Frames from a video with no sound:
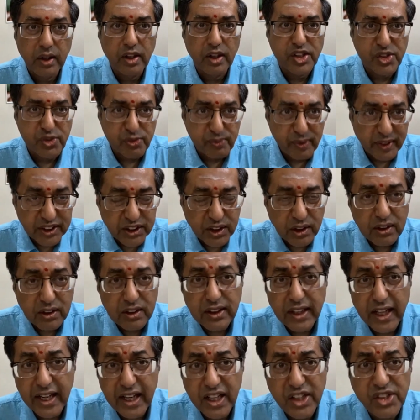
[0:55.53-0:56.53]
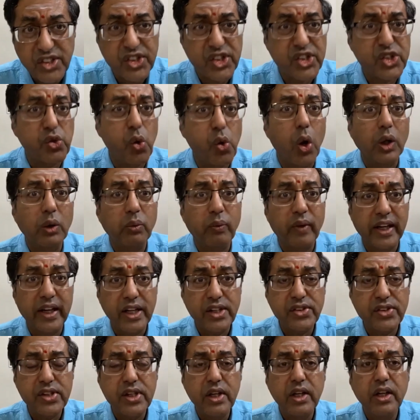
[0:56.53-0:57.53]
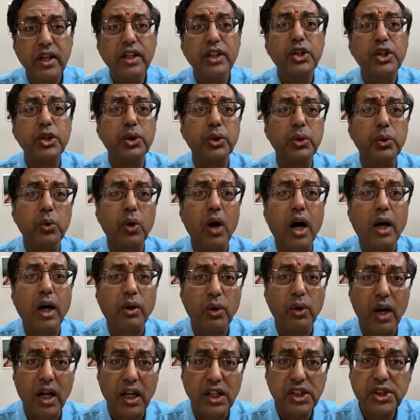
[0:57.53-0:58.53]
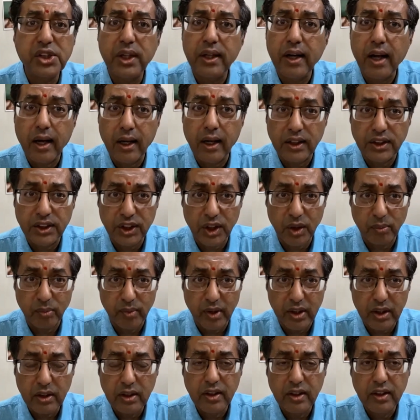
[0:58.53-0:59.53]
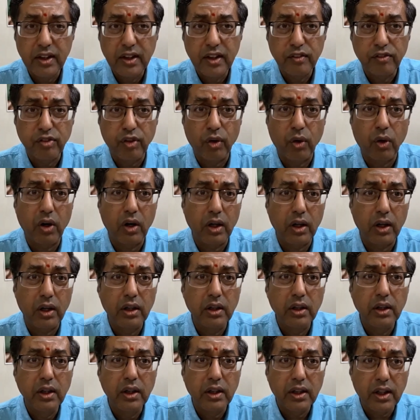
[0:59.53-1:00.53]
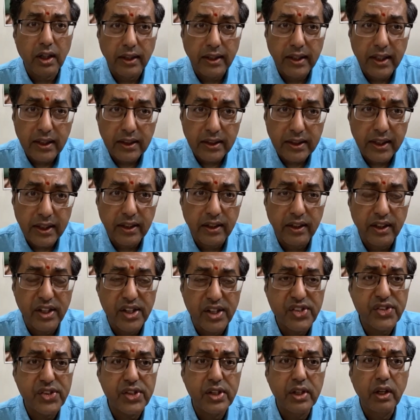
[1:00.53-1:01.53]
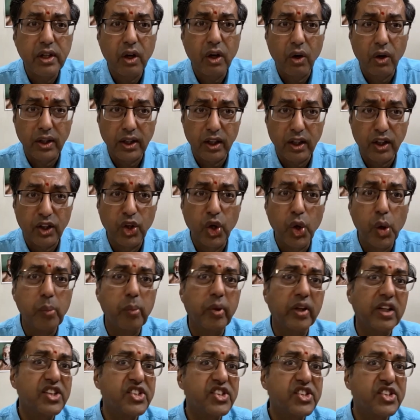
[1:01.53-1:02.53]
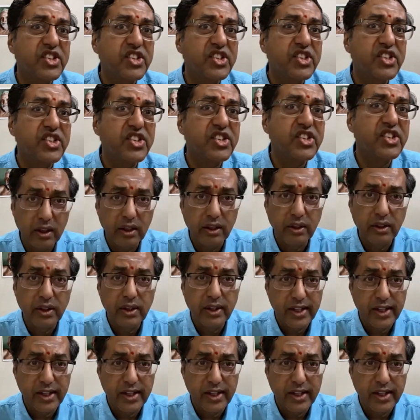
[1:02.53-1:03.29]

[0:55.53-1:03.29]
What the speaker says: Special thanks as always to Arunachala Ashrama for conducting this on a global scale,